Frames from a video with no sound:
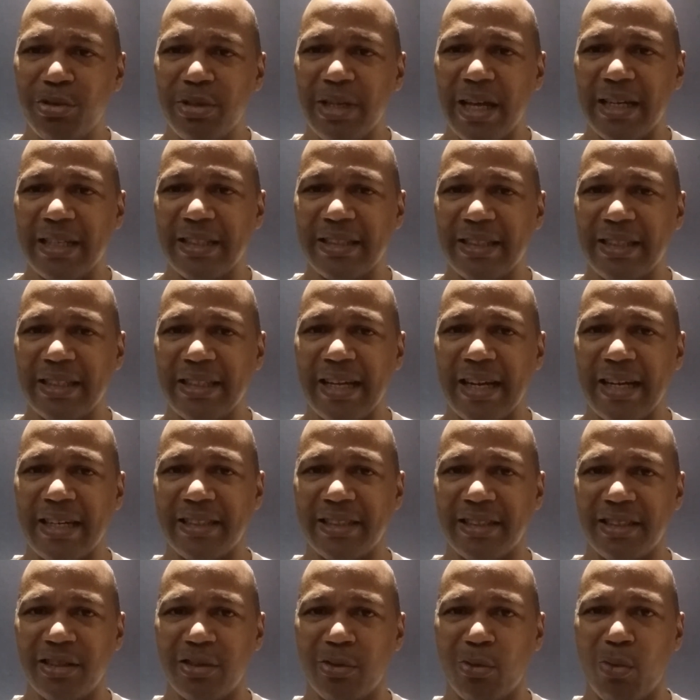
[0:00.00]
than is he that
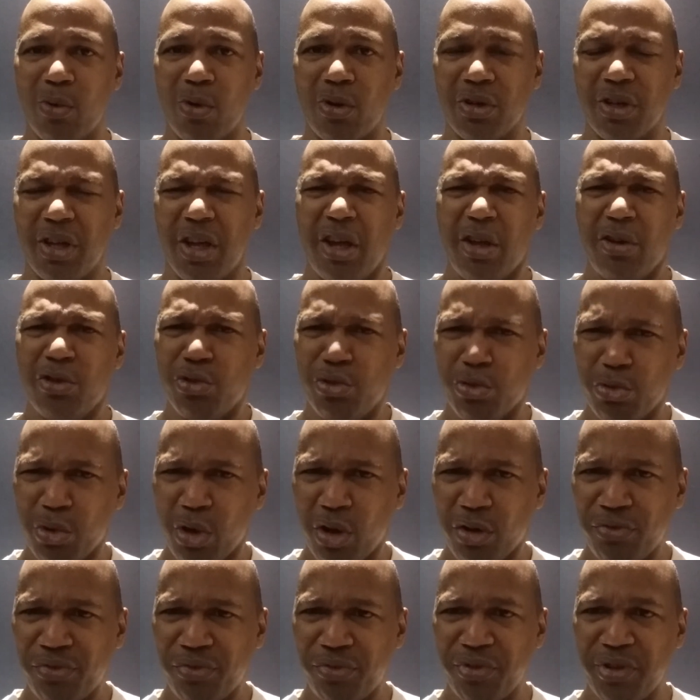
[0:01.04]
is in the world. Do
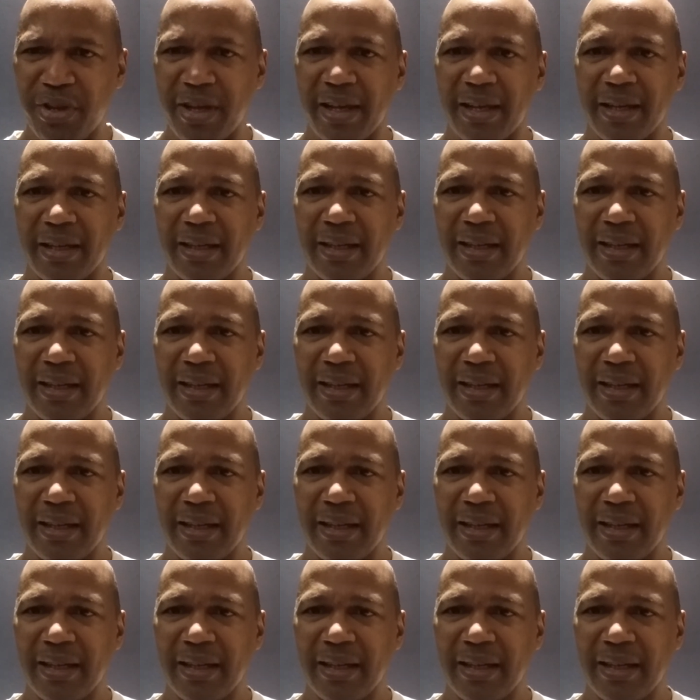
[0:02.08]
not fear.